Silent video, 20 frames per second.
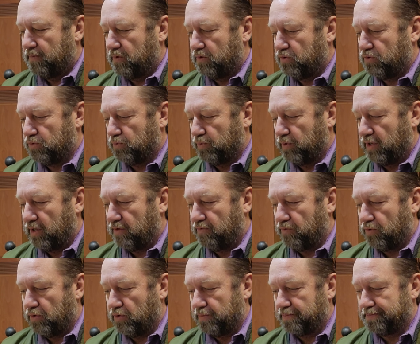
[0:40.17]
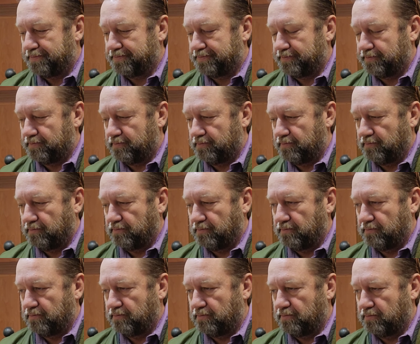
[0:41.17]
So whenever
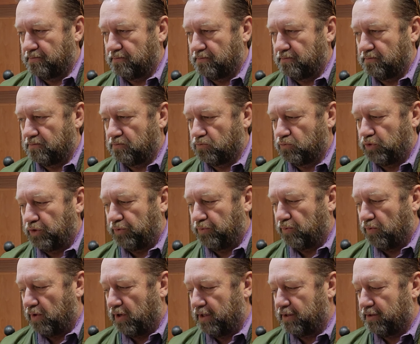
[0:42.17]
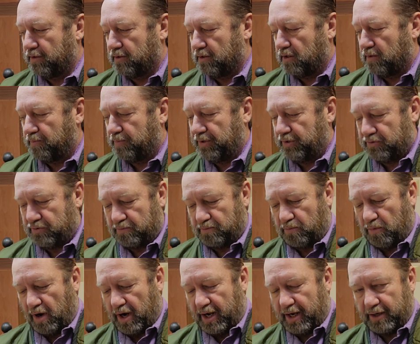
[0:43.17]
we run a piece
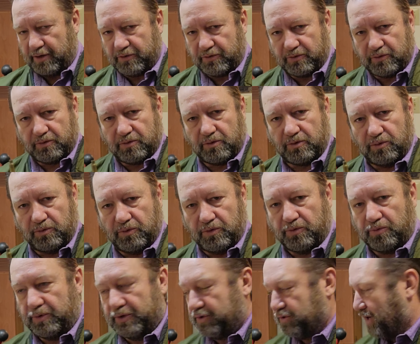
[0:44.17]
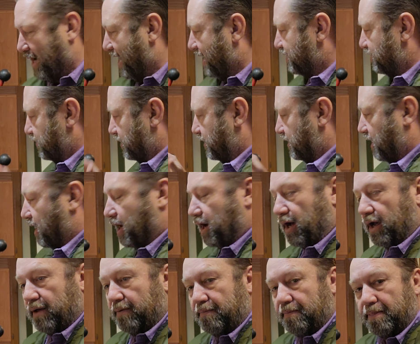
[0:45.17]
of brass through the resizing
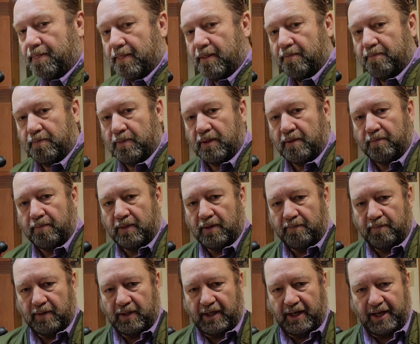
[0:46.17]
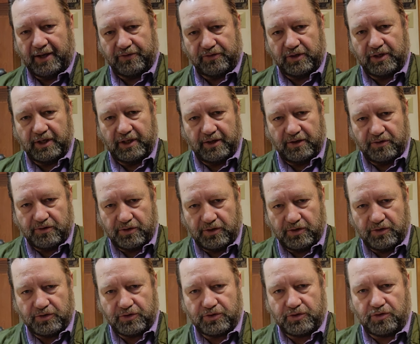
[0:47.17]
die, it has a tendency
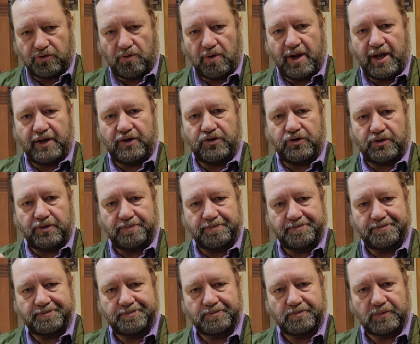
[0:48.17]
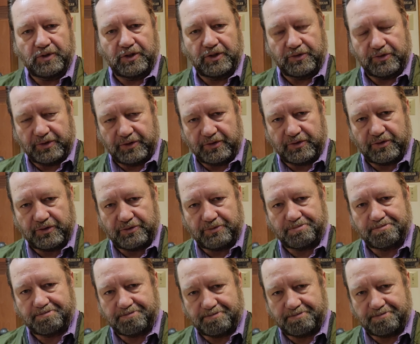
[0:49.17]
to stretch because it's